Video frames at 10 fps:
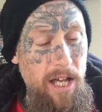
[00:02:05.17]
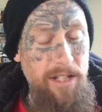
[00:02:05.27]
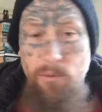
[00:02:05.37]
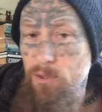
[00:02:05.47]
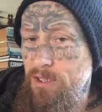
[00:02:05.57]
I
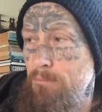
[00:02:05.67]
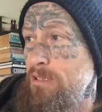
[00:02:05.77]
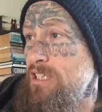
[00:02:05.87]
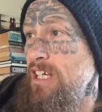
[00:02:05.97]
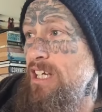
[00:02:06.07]
don't want to
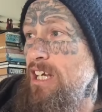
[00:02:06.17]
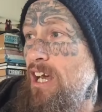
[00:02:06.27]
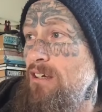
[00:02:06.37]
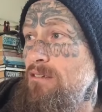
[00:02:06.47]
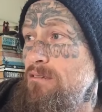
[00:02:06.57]
miss any
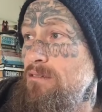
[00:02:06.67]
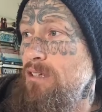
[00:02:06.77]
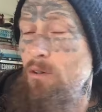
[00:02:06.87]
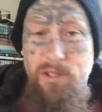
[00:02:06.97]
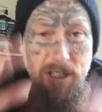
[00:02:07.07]
out.
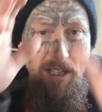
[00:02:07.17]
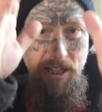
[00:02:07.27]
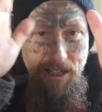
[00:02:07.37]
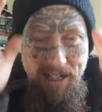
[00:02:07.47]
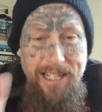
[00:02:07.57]
I want to get
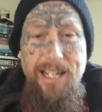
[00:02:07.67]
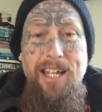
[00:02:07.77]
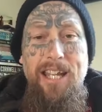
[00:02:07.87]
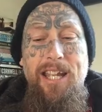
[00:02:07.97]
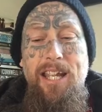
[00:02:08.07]
it
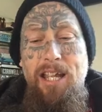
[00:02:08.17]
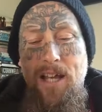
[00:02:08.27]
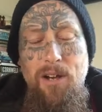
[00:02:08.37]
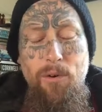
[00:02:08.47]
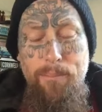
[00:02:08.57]
clear.
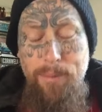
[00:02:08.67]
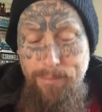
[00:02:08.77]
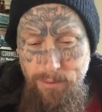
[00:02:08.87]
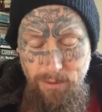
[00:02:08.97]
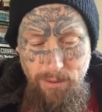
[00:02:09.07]
I want
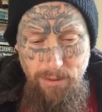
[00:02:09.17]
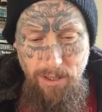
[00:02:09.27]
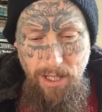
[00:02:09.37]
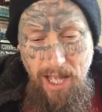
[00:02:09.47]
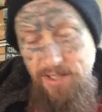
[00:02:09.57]
people to
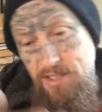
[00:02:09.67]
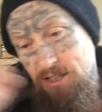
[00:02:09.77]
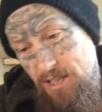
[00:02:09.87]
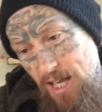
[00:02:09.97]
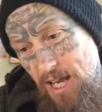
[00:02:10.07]

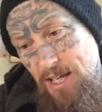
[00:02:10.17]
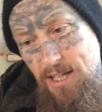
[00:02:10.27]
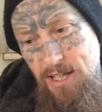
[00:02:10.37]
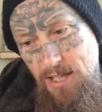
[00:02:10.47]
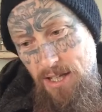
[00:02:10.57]

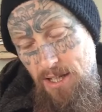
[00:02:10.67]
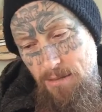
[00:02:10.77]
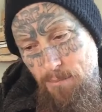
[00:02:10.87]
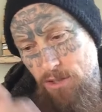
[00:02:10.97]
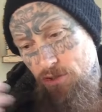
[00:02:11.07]
understand
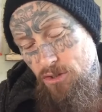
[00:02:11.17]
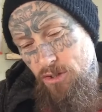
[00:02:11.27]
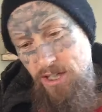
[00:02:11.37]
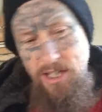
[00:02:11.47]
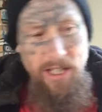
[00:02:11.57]
my
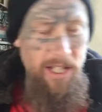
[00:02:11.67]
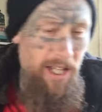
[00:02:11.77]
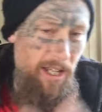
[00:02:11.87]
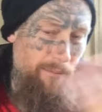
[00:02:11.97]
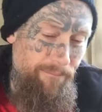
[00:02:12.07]
journey
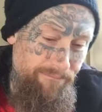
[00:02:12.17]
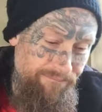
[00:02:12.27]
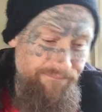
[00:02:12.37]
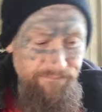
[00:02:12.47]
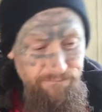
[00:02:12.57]
and
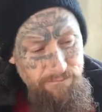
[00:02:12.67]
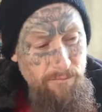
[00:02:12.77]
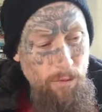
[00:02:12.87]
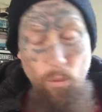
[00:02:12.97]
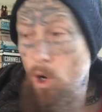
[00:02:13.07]

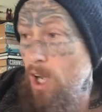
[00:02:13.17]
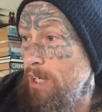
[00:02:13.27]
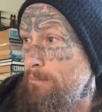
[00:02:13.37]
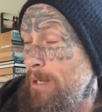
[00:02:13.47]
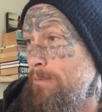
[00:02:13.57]
why
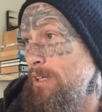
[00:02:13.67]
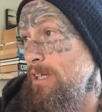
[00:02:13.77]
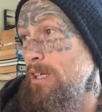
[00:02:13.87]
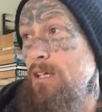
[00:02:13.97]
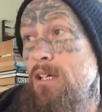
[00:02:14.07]

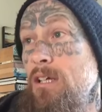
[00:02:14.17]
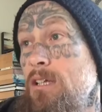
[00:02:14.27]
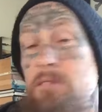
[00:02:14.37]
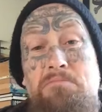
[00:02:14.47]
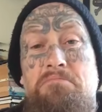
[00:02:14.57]
maybe
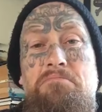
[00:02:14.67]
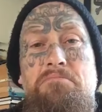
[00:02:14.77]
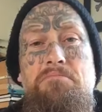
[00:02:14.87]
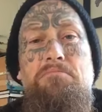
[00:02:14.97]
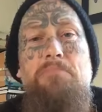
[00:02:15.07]

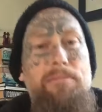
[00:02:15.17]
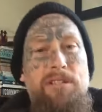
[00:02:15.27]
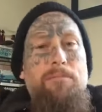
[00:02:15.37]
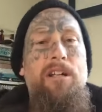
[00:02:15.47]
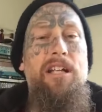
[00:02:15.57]

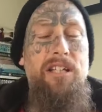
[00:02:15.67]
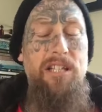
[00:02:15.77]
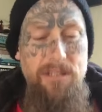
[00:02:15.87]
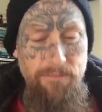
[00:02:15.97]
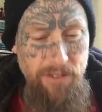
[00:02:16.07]
someone out there
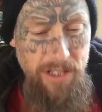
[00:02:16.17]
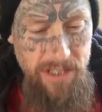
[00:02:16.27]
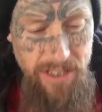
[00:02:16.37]
is a freaking